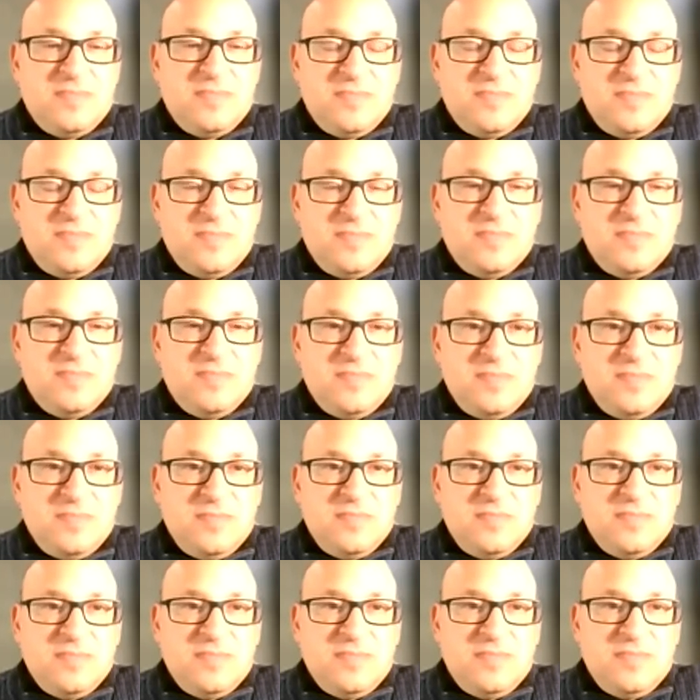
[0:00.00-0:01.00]

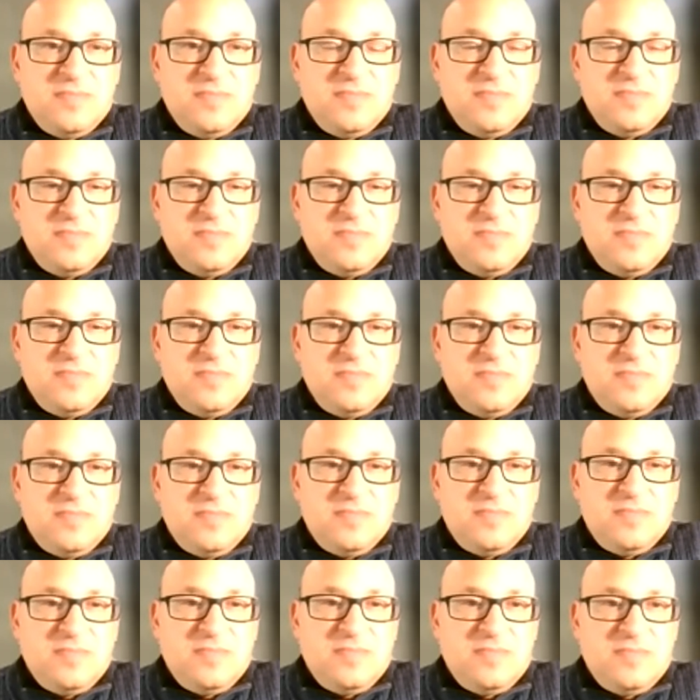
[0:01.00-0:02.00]

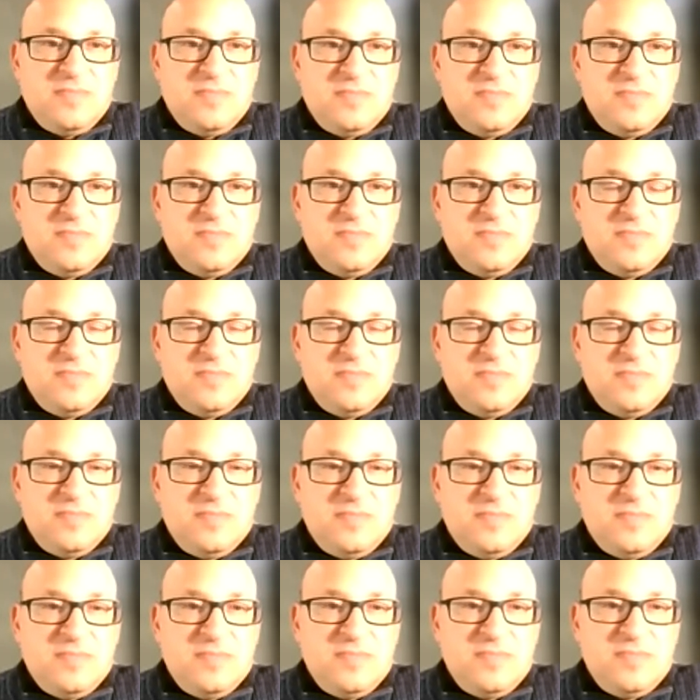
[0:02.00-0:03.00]

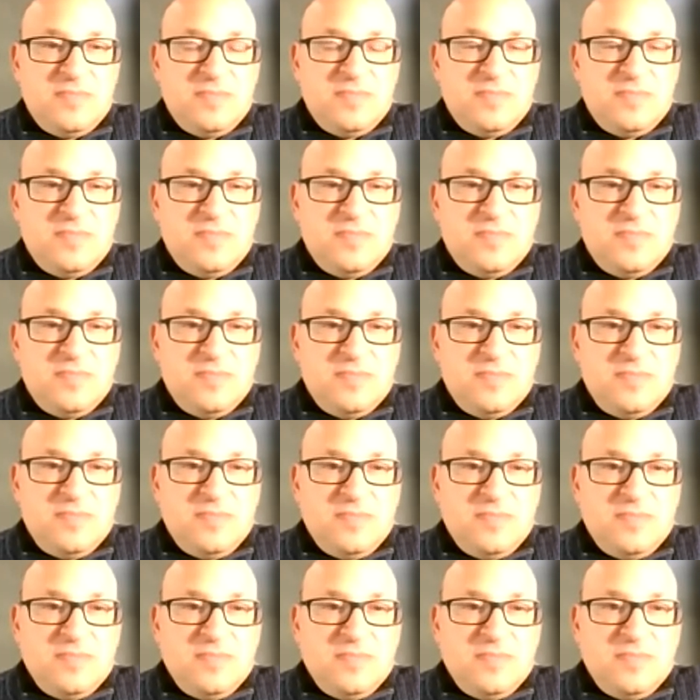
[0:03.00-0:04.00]

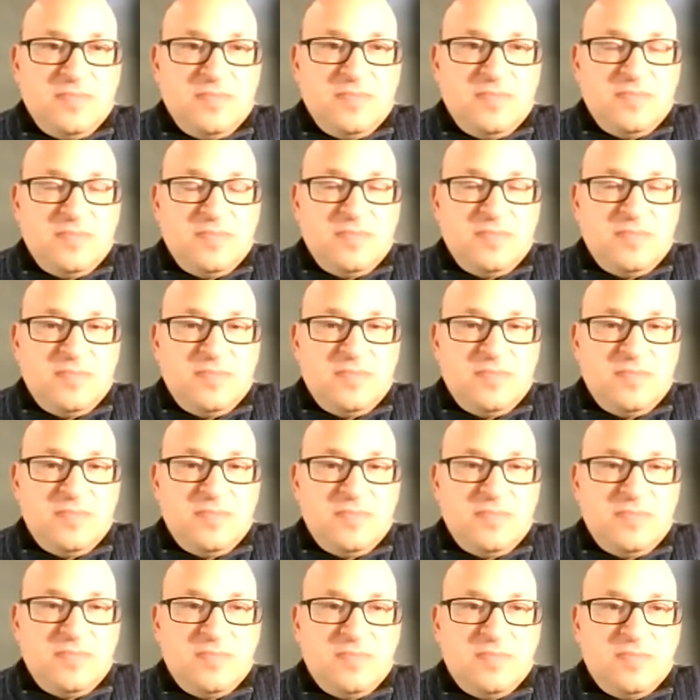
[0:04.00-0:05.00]

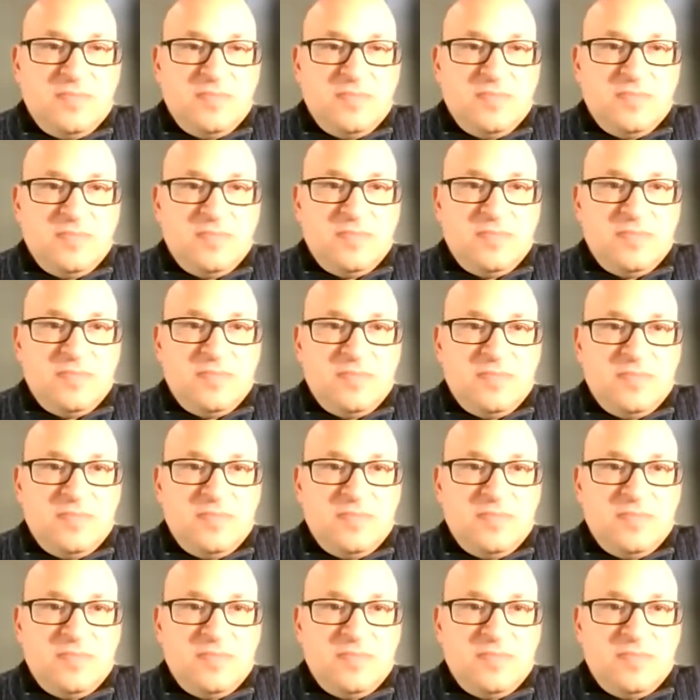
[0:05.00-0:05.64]
No words are spoken by the person on screen.